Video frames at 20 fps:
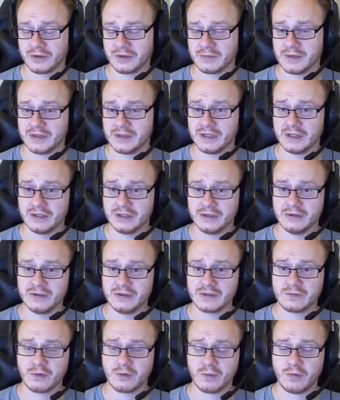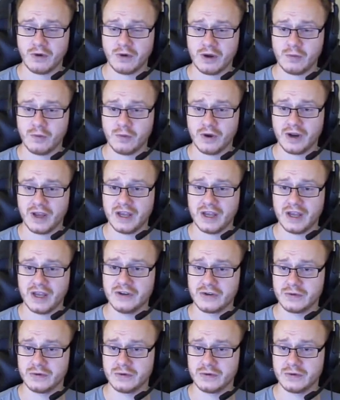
ultimately lose 4.18